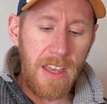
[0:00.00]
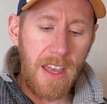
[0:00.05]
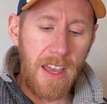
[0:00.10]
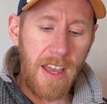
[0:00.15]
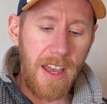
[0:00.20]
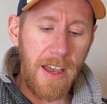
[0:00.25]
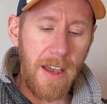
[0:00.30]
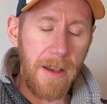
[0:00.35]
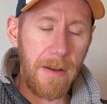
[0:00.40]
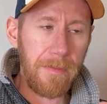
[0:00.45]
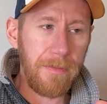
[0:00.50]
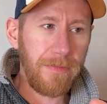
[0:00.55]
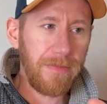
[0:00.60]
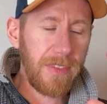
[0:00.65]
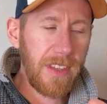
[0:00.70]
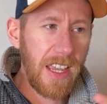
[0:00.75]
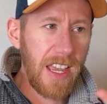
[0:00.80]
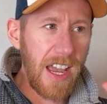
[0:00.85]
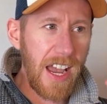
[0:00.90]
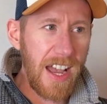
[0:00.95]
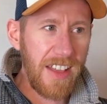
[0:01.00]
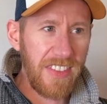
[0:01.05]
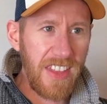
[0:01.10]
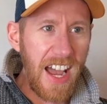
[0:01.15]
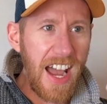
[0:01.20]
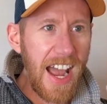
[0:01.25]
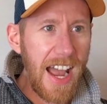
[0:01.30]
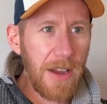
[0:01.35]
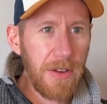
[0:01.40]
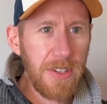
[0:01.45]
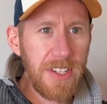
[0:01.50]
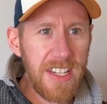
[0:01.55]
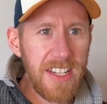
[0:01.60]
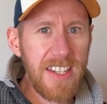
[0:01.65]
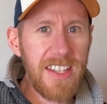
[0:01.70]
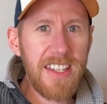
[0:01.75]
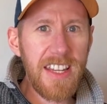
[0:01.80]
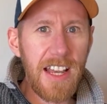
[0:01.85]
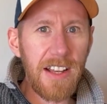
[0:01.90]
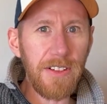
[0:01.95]
And the house
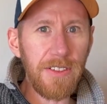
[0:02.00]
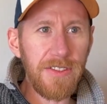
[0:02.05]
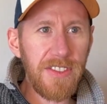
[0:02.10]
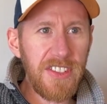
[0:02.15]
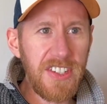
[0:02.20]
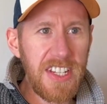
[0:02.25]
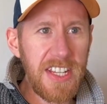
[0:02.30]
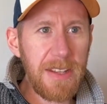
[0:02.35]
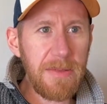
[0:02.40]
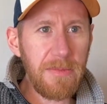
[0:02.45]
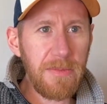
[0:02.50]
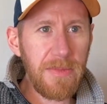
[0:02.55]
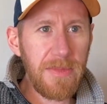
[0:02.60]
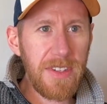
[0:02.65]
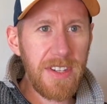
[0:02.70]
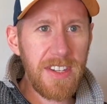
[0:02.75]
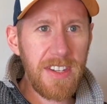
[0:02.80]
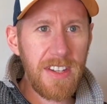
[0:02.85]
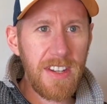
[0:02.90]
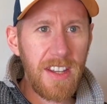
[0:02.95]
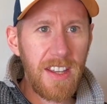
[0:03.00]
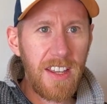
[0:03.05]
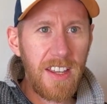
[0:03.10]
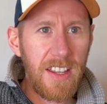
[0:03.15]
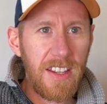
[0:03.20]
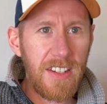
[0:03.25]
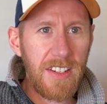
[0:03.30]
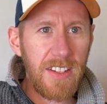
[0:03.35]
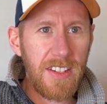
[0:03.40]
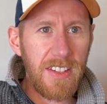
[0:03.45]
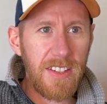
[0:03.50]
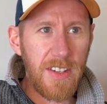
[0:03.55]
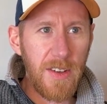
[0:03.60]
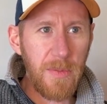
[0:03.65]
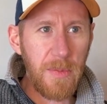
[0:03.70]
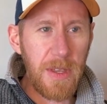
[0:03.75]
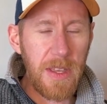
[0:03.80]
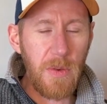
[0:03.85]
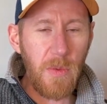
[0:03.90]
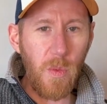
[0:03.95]
itself seems to
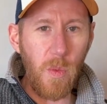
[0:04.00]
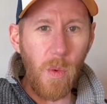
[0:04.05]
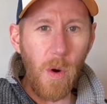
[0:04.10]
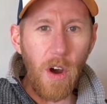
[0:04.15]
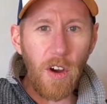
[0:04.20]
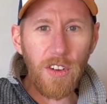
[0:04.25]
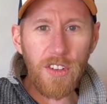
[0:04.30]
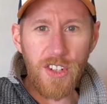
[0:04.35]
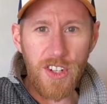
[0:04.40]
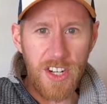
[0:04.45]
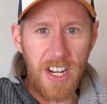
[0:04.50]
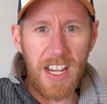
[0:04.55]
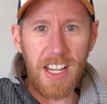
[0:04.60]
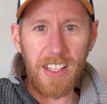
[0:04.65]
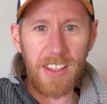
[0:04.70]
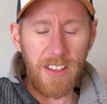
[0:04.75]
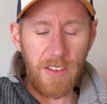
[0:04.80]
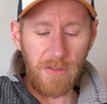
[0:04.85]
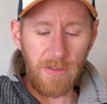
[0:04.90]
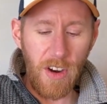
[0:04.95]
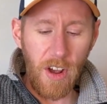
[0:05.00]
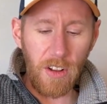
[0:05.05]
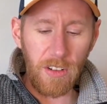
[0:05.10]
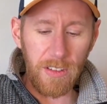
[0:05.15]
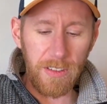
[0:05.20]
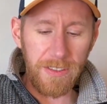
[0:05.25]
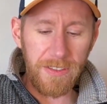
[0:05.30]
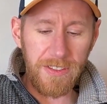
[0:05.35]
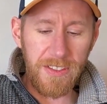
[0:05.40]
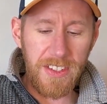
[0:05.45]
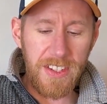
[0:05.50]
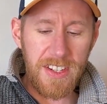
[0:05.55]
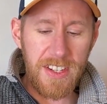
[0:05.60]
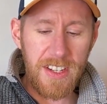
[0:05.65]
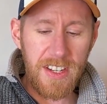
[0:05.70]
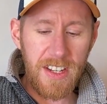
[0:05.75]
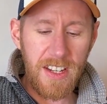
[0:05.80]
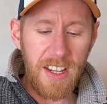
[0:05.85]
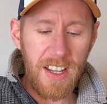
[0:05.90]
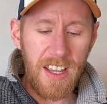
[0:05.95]
be watching the Rolfs.